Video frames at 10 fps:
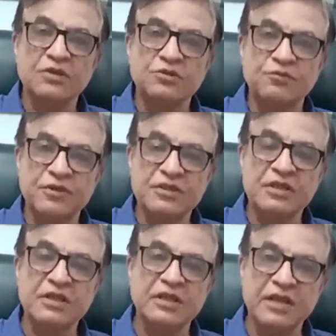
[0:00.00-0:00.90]
So
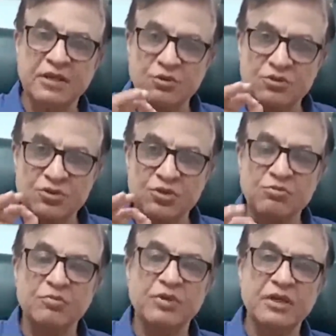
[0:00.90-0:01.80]
firstly, a diagnosis should be
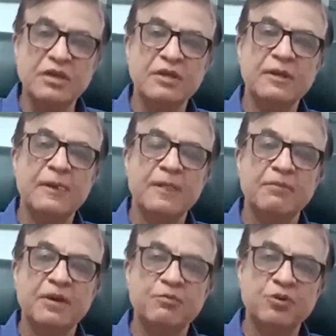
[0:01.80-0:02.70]
made
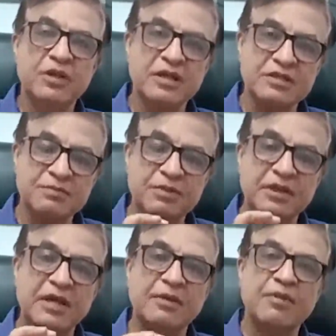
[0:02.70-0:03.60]
by putting a simple
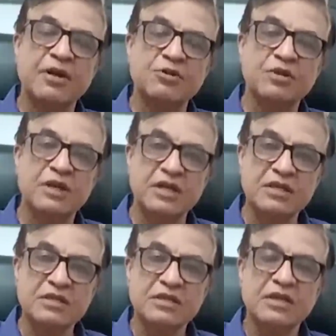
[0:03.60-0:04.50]
camera into the
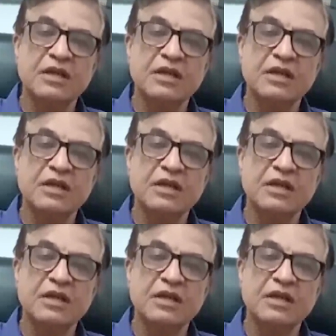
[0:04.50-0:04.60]
anus,